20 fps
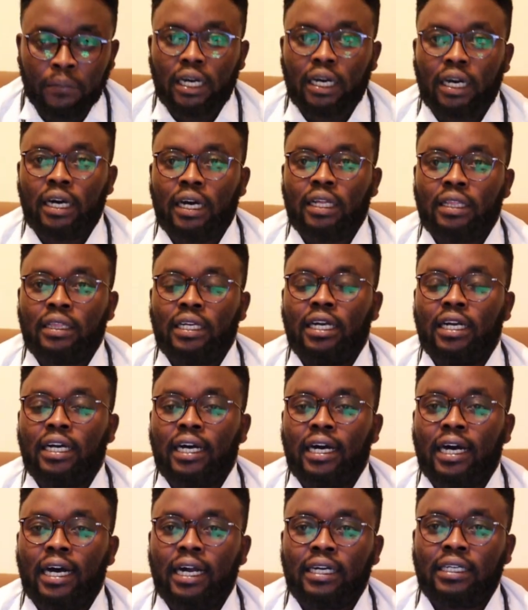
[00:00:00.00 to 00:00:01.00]
Then
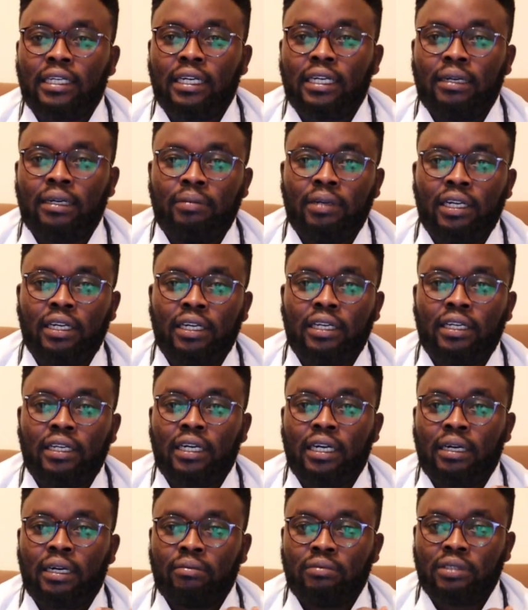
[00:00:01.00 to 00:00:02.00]
100
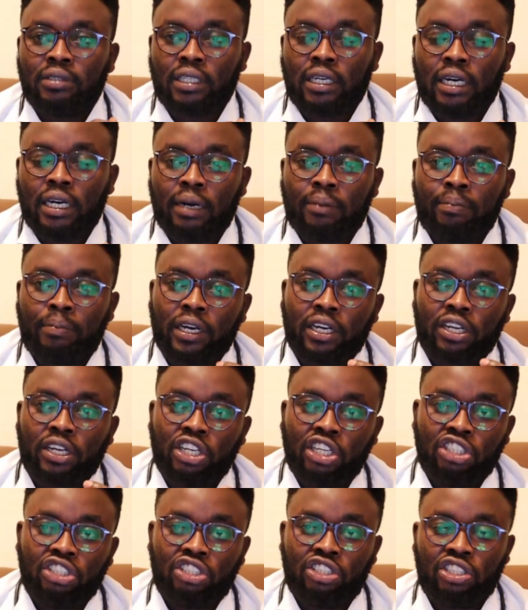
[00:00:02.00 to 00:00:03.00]
milligrams per
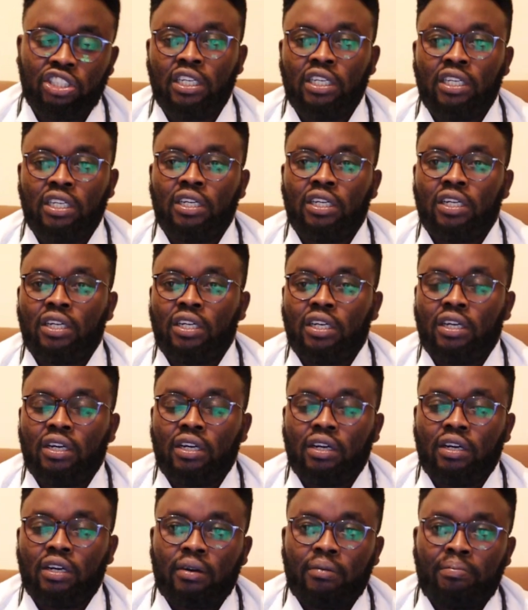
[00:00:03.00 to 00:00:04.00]
kg
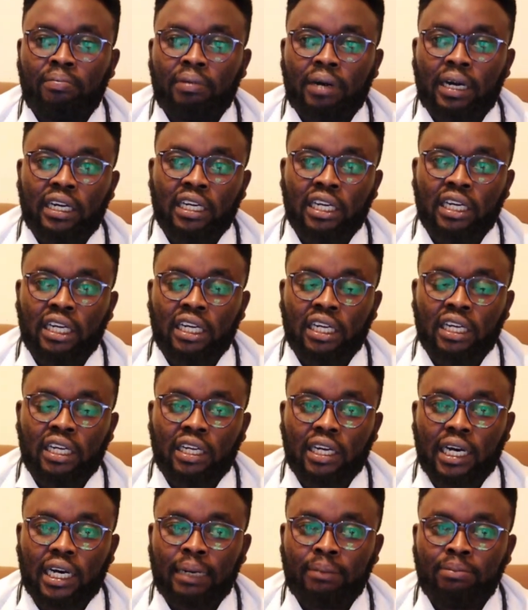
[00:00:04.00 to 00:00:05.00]
per day
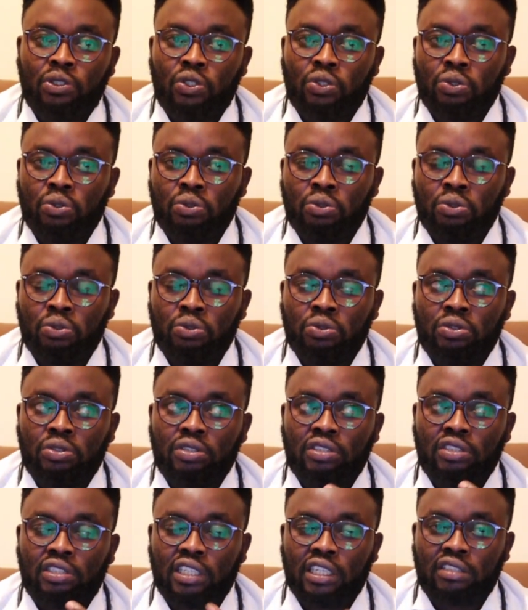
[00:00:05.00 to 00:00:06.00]
up to
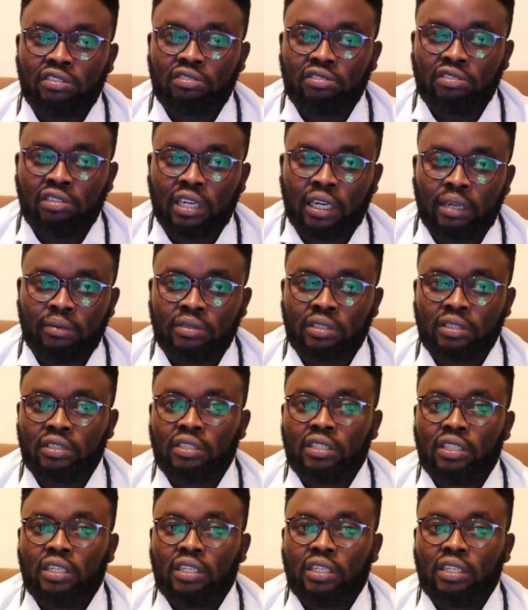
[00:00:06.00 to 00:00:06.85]
6 grams.